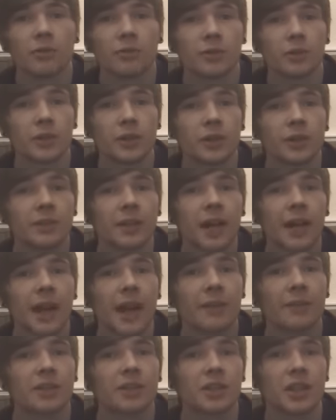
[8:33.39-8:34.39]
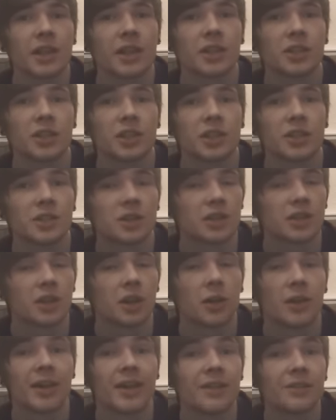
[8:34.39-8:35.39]
Voice and having to hit a
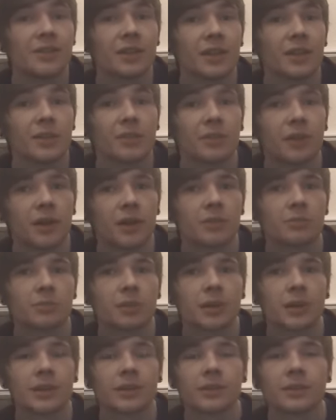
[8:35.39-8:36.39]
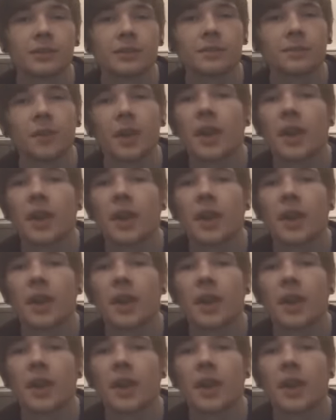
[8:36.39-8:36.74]
Cinccino even in the first place.